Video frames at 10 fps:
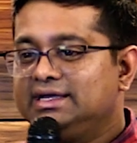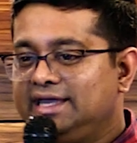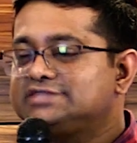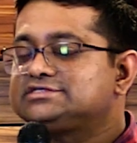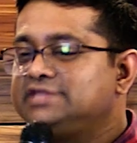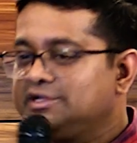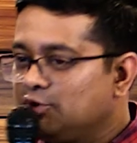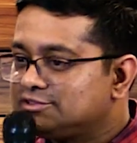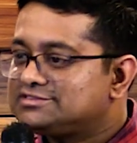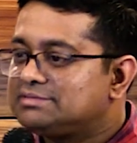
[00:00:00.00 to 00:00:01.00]
Yes, they
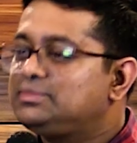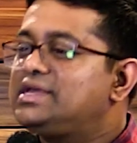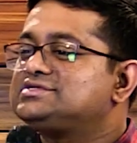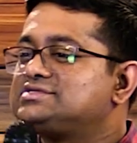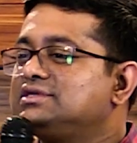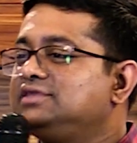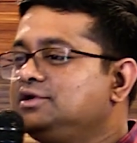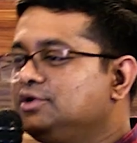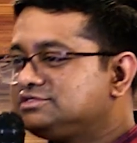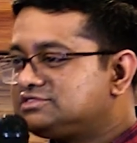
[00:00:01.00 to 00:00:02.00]
got some blessing, they
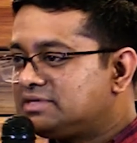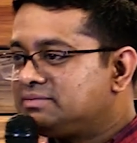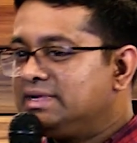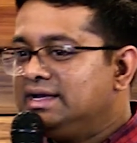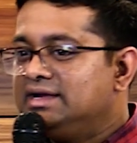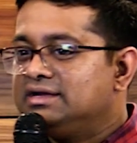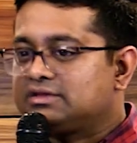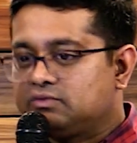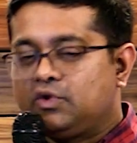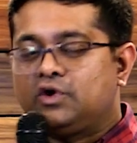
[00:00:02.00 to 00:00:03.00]
got some
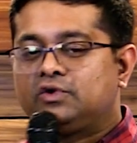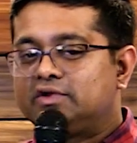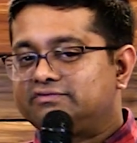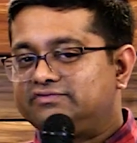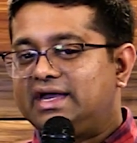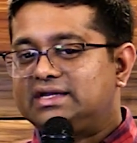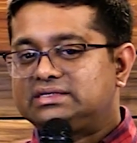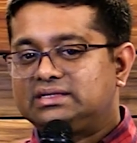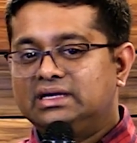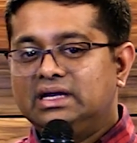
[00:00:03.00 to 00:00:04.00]
reward, all of
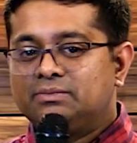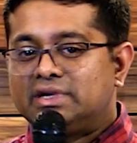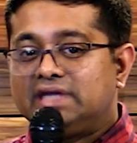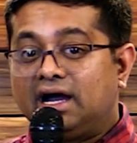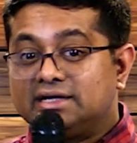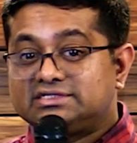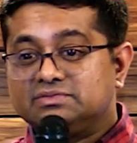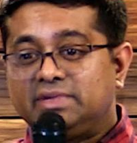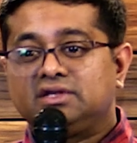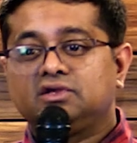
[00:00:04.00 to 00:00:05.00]
that. But the
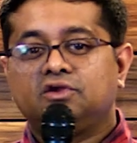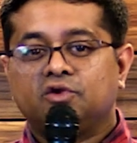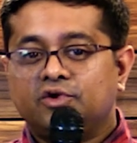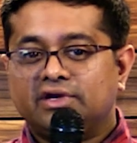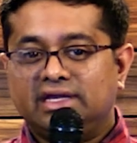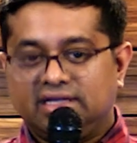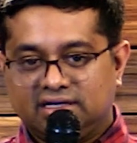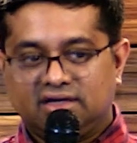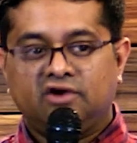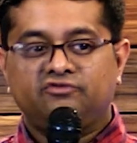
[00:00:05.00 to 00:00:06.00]
ultimate
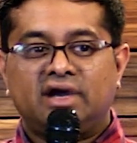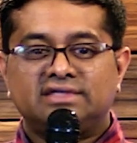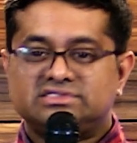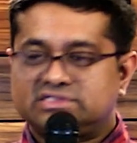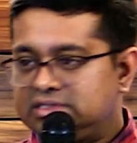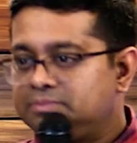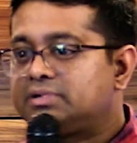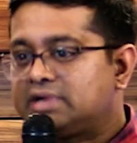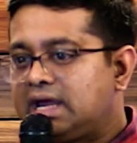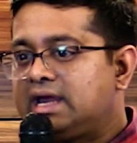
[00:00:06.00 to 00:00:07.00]
glory of answered
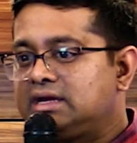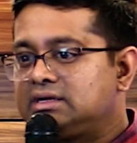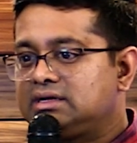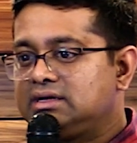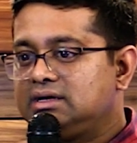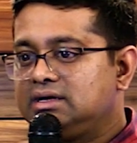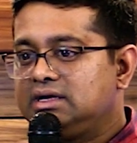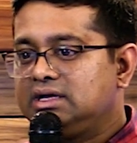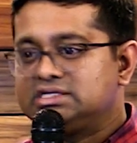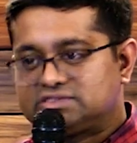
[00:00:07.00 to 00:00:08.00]
prayer
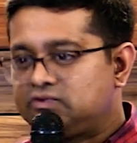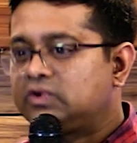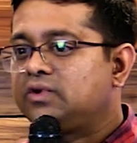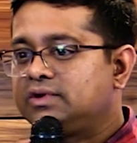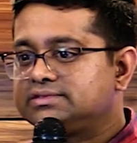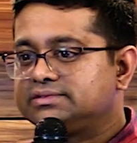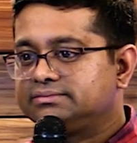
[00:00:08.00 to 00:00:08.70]
is for God.